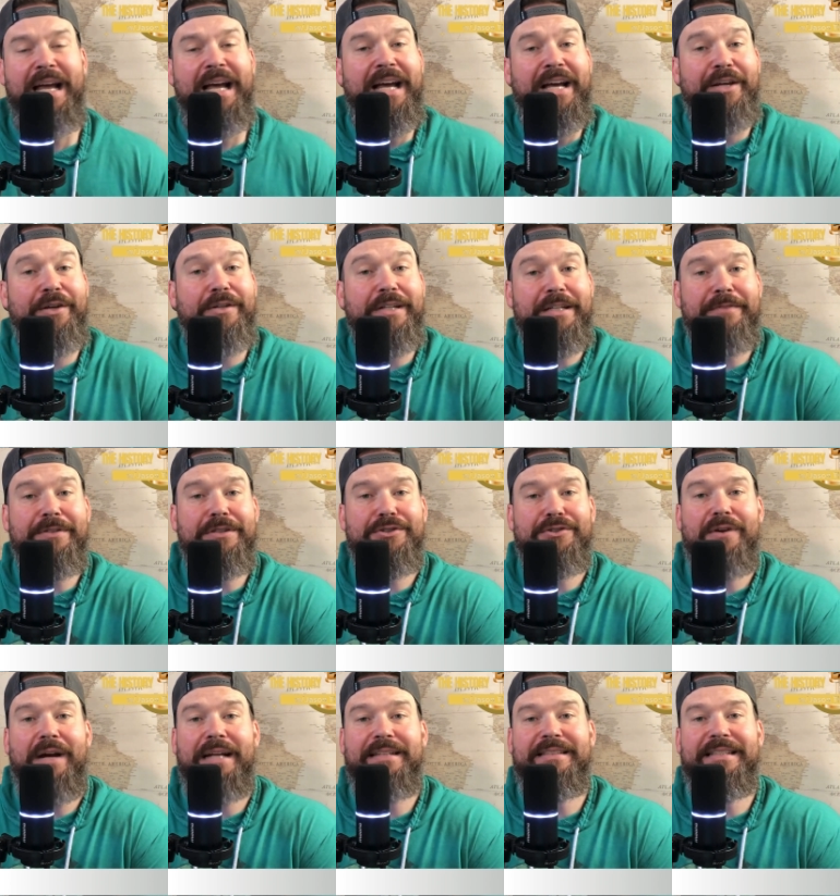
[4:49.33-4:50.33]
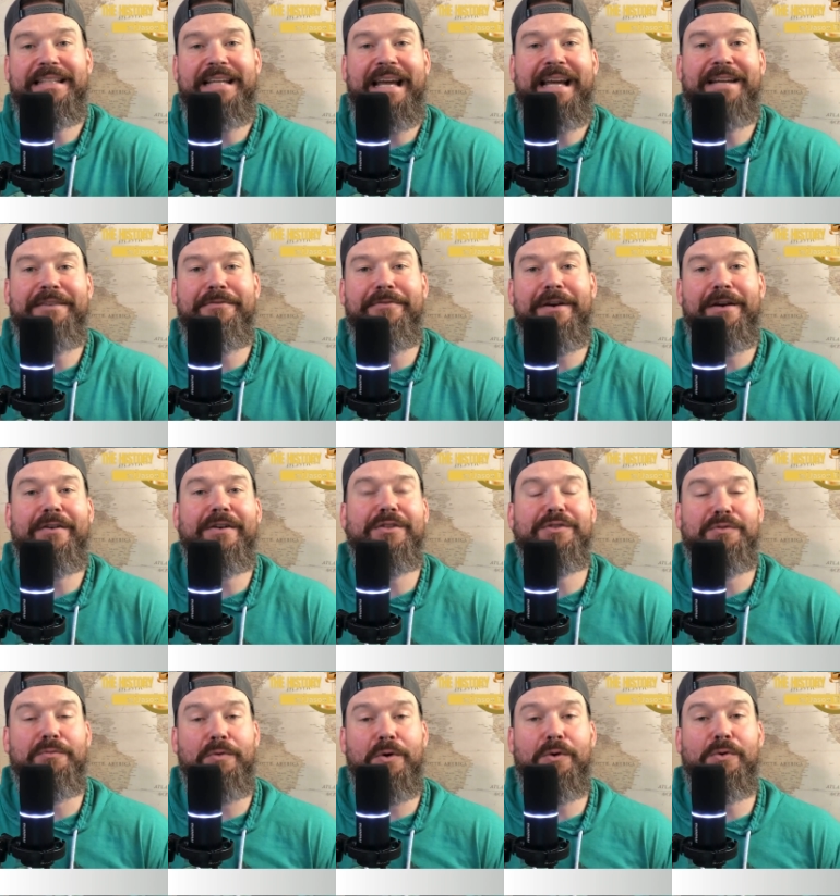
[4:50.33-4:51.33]
He'll even try to gain
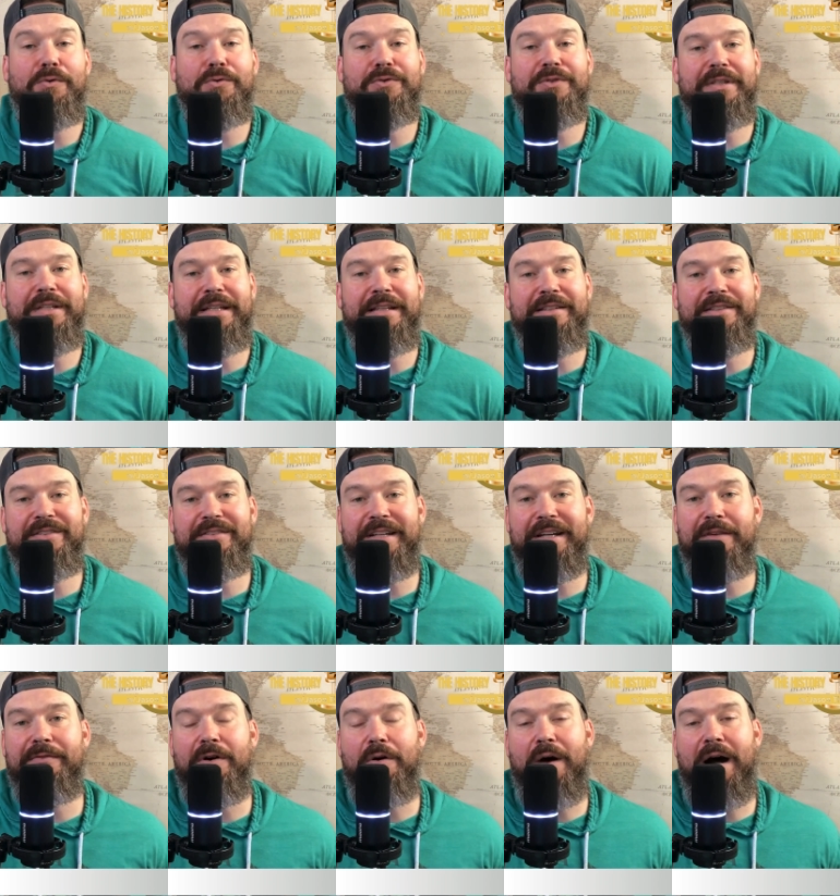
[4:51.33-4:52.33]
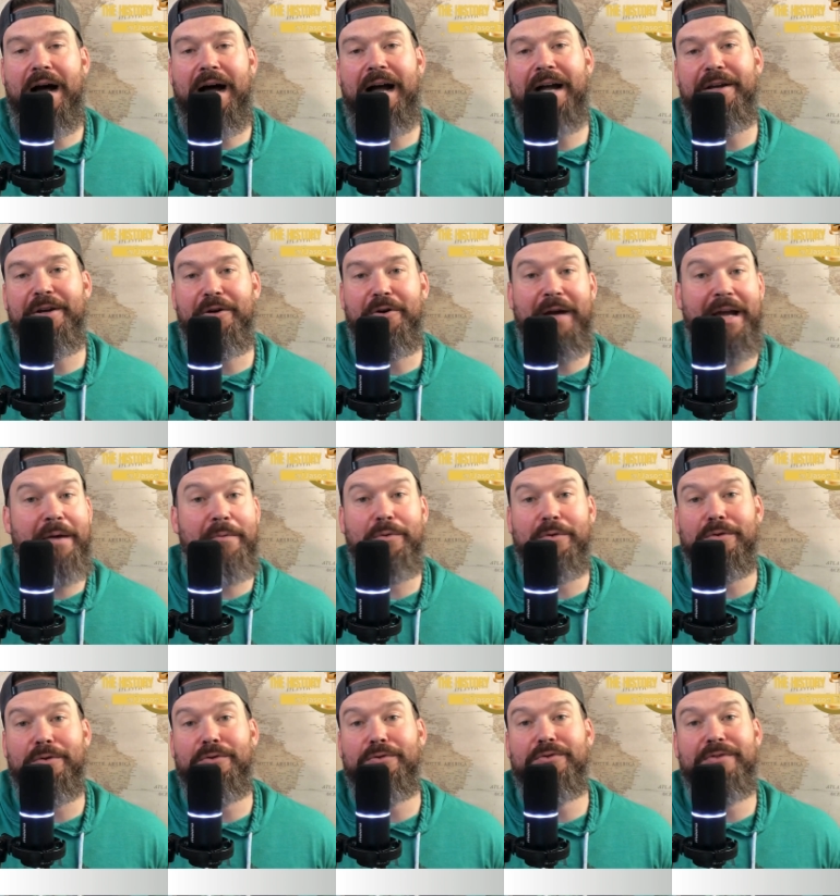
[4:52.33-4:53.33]
various roles in the state of Ohio and
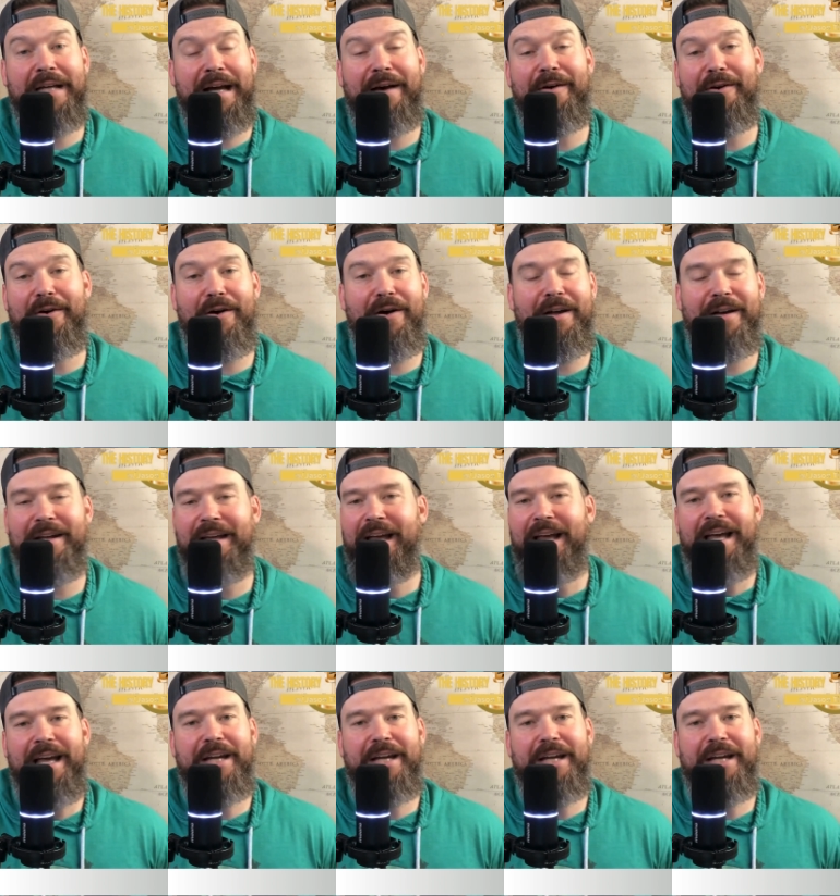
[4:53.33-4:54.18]
will lose out on